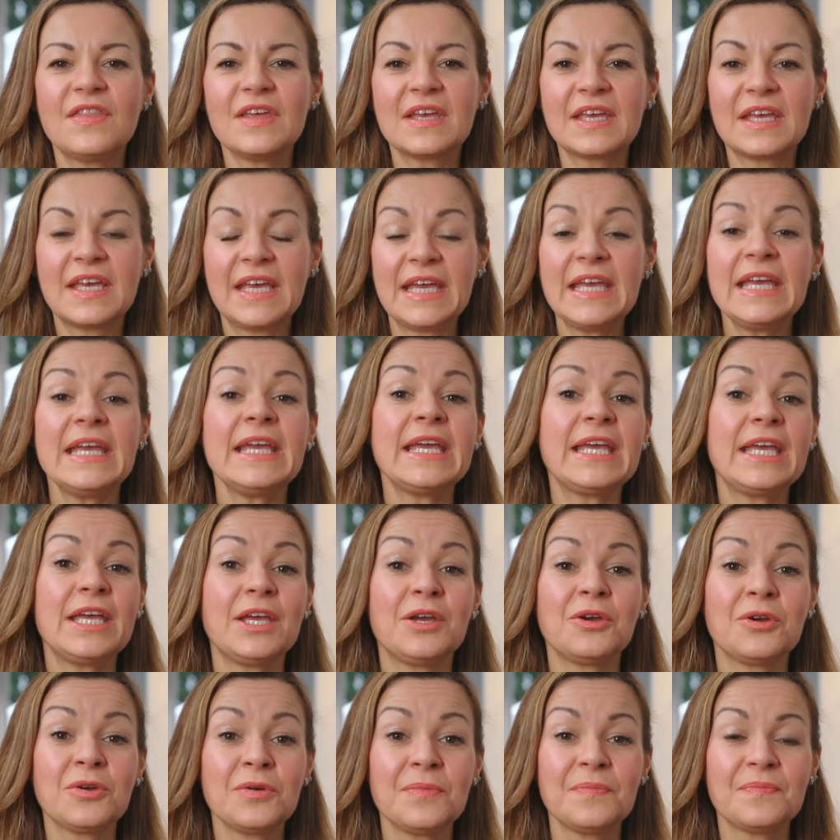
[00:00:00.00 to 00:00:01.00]
The key
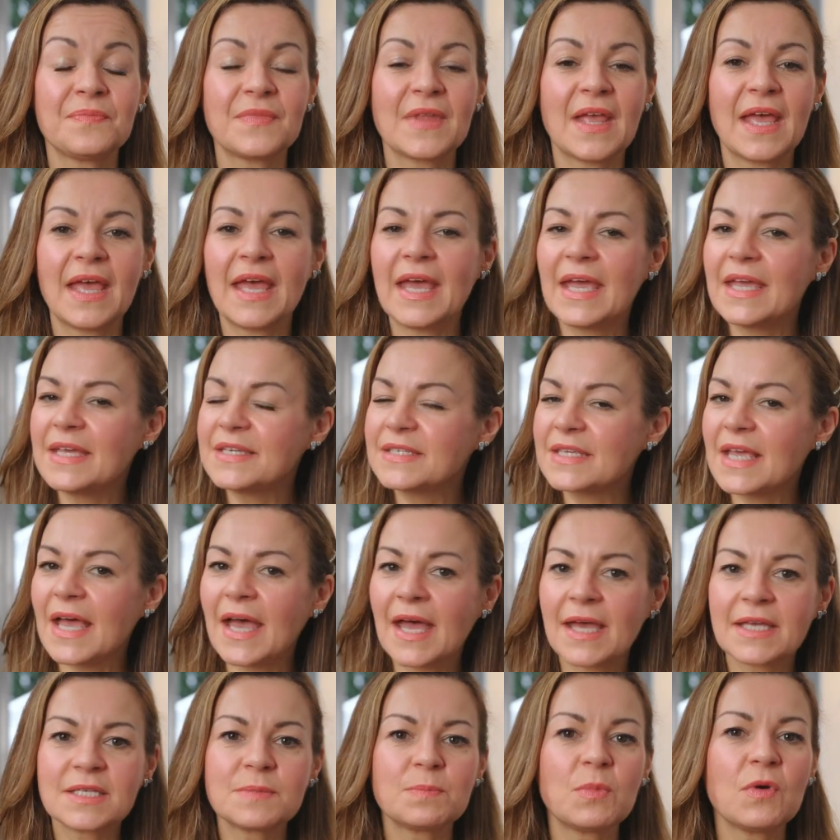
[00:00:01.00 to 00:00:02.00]
here is
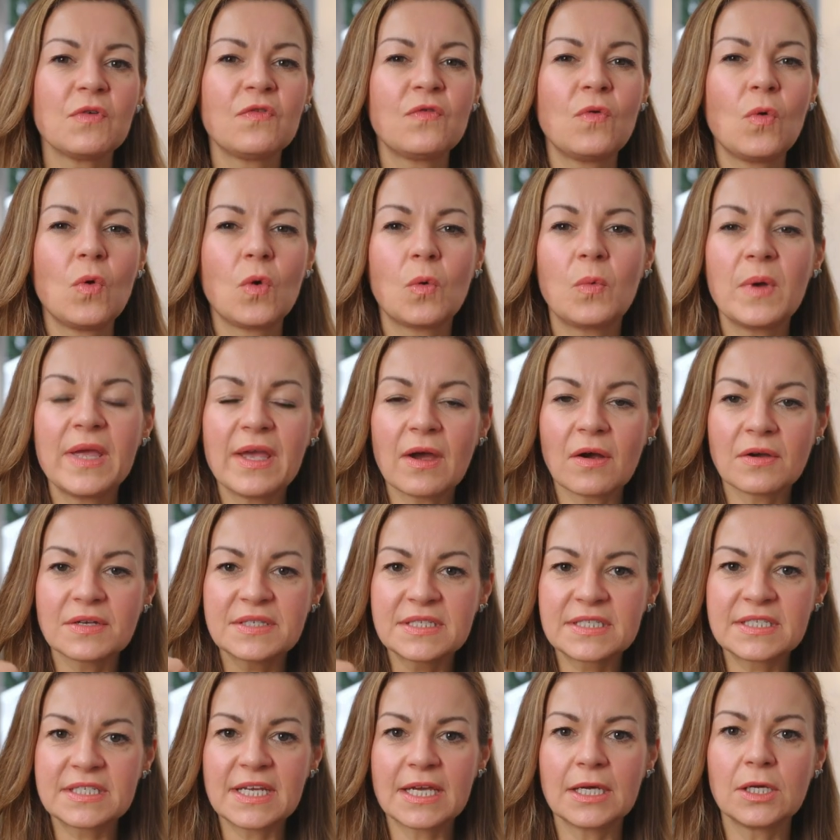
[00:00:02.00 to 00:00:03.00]
as before, we are
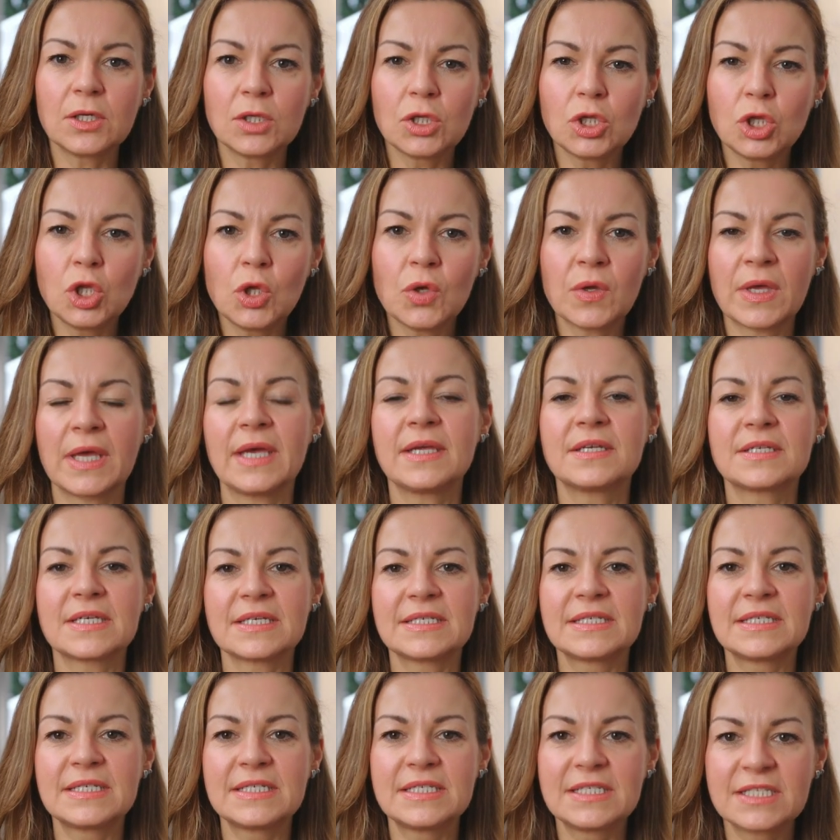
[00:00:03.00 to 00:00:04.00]
still looking to
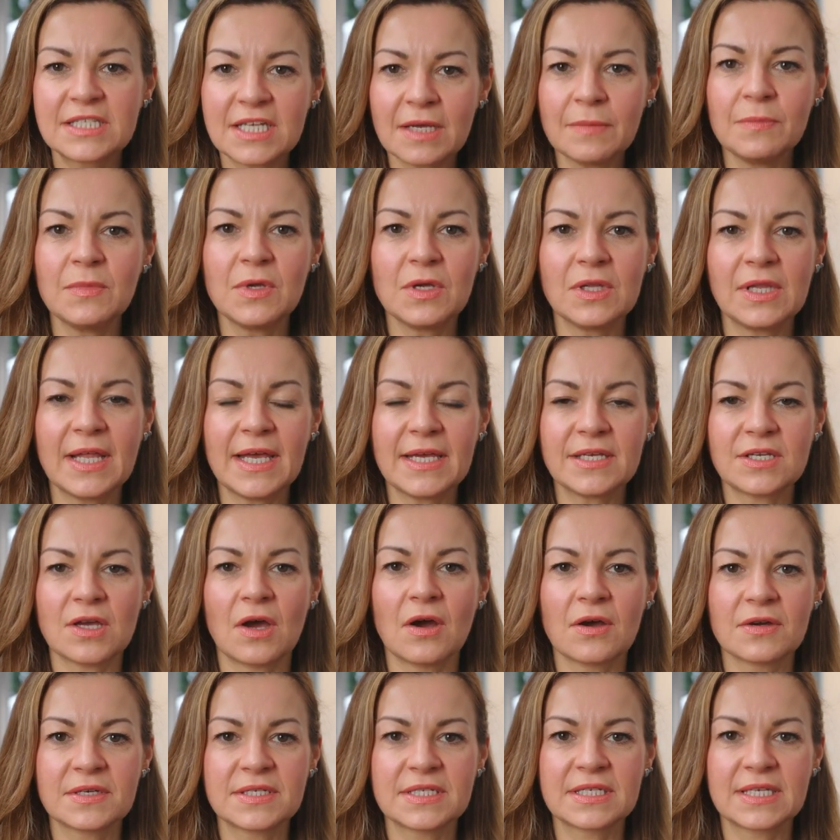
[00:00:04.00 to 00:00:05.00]
stimulate
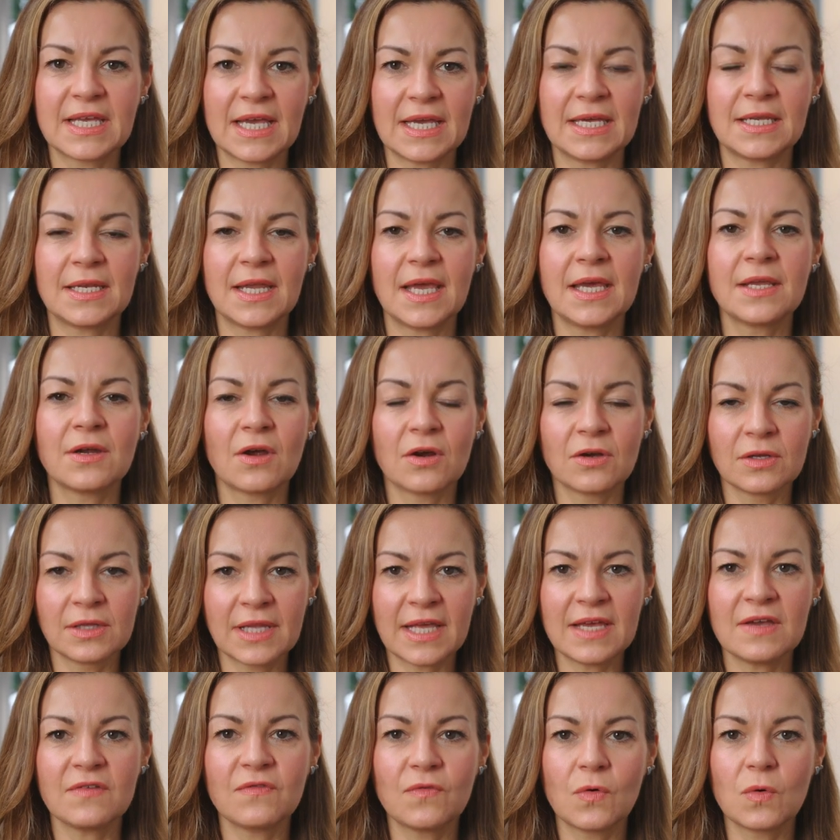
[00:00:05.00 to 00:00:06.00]
our skin in our
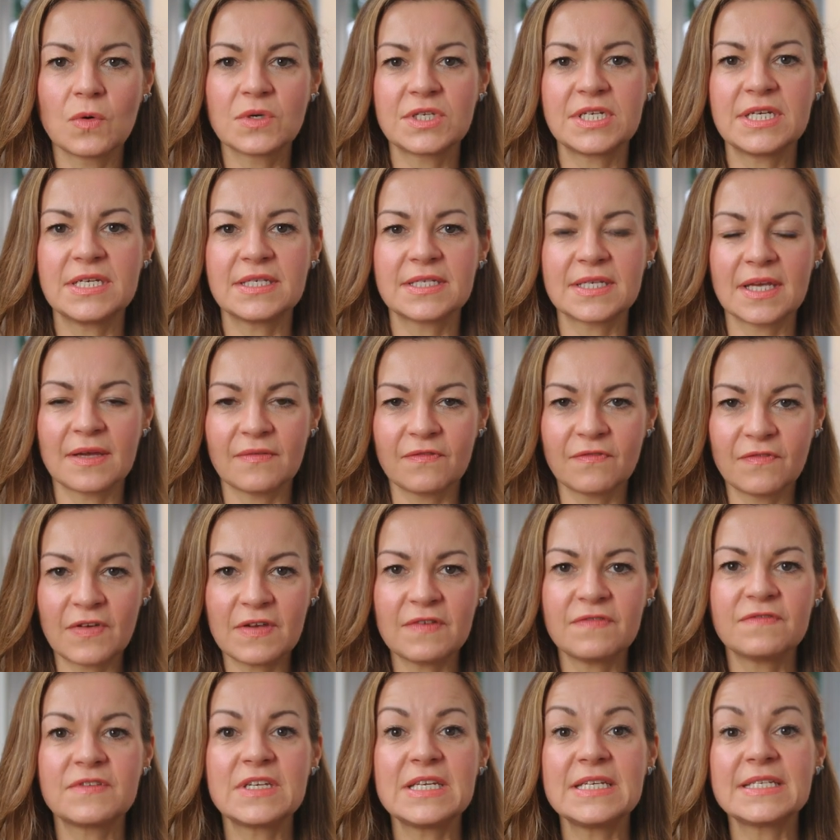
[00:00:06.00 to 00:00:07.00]
late 40s,
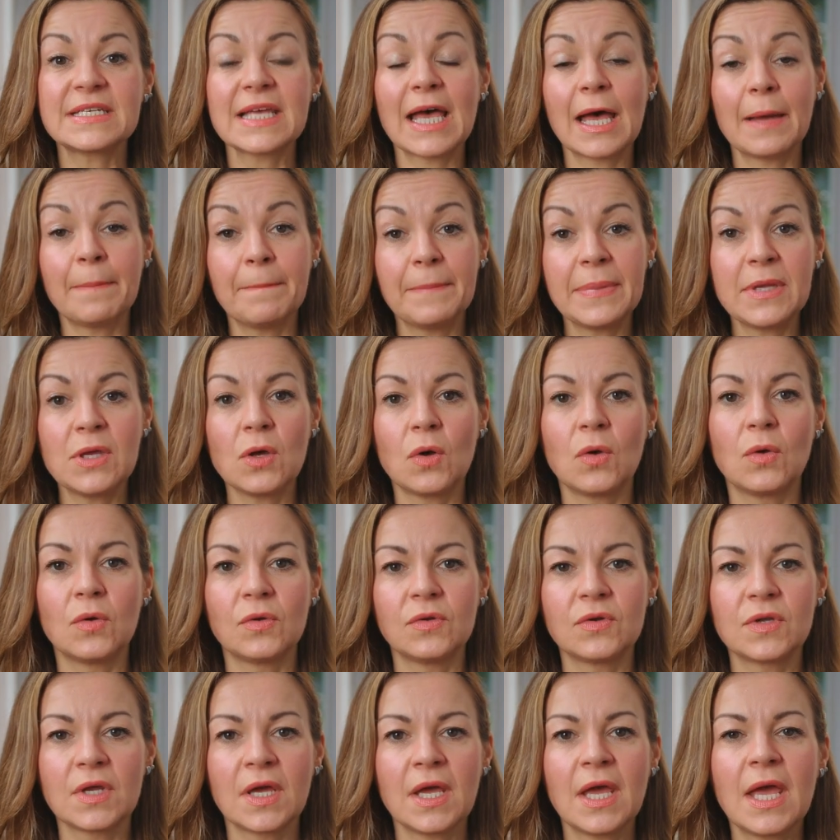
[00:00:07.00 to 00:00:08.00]
50s, and
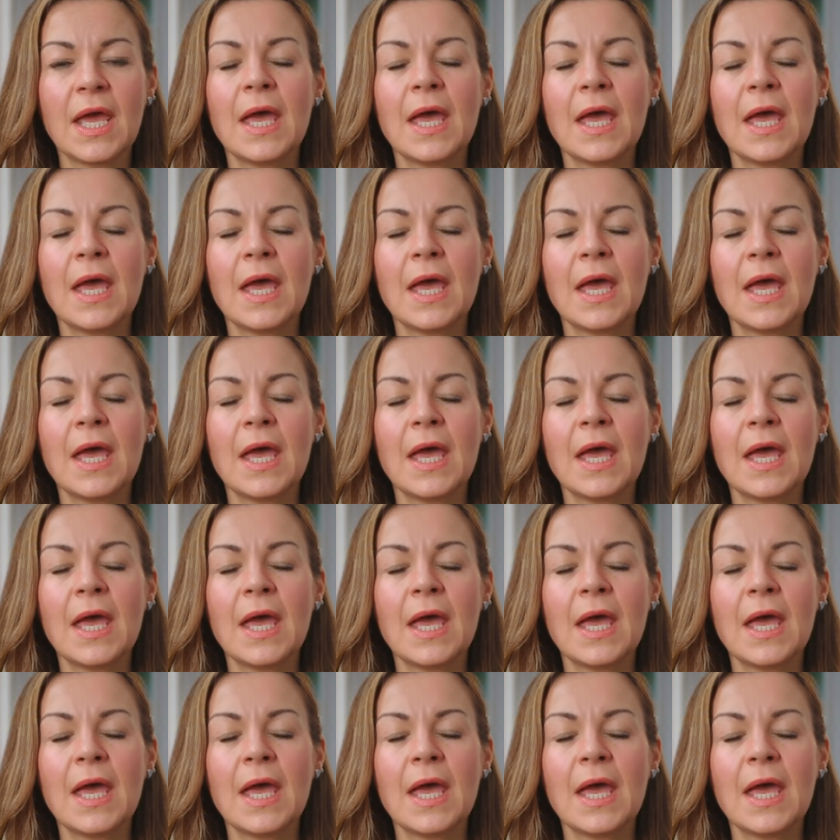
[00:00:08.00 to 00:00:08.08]
beyond.